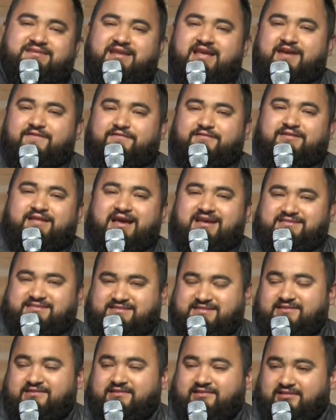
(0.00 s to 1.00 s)
an
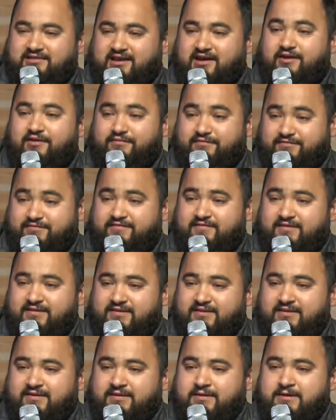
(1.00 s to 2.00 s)
everlasting love
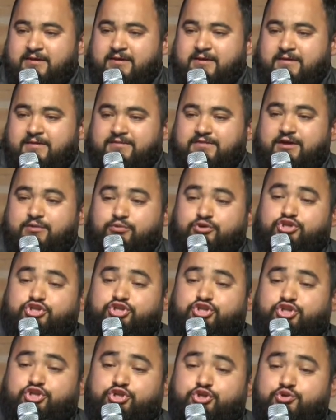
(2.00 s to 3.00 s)
that would
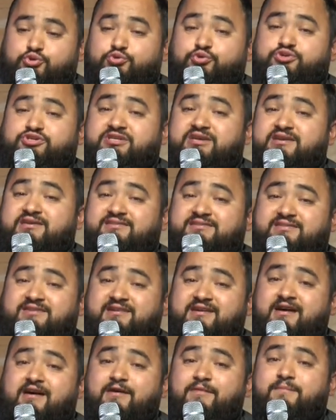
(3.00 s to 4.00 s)
choose to
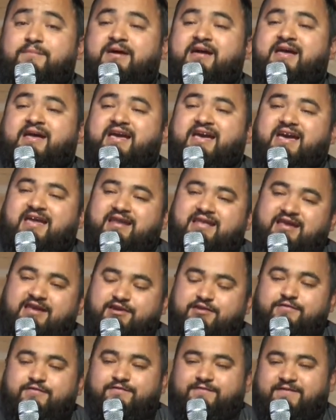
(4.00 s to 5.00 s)
come and
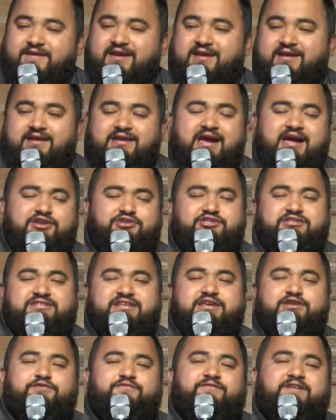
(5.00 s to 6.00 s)
intervene, not just
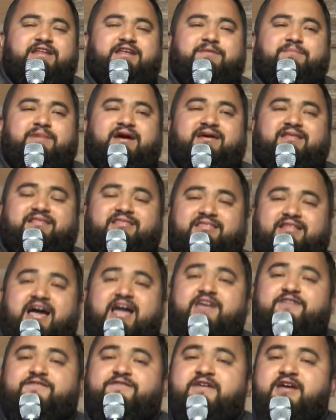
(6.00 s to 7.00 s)
intervene in my
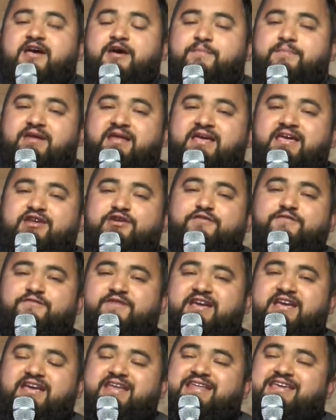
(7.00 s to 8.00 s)
life, but
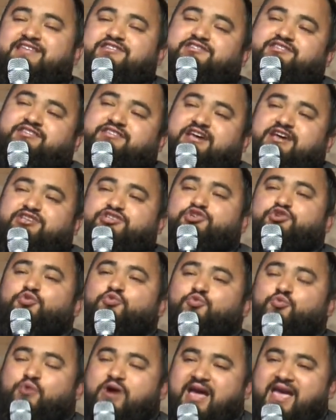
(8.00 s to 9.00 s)
intervene in such a
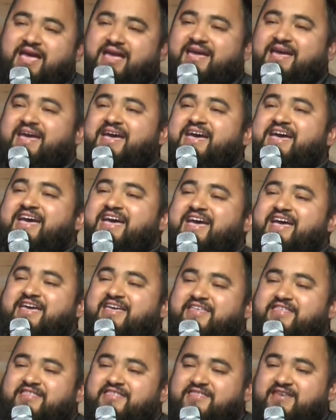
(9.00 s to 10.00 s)
way
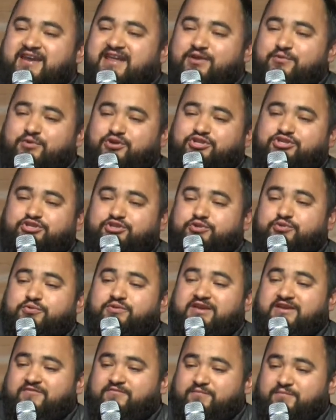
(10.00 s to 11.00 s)
that it would
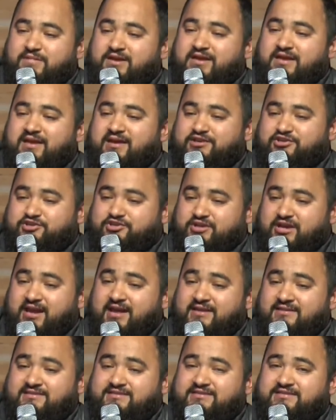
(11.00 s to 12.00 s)
too give me a
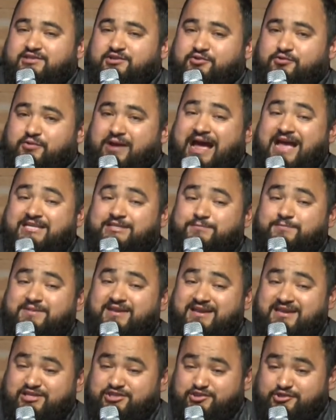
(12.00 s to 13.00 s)
chance to grasp
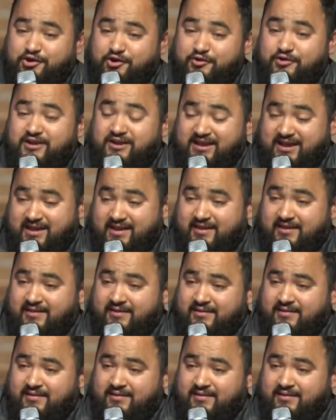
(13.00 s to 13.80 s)
eternity,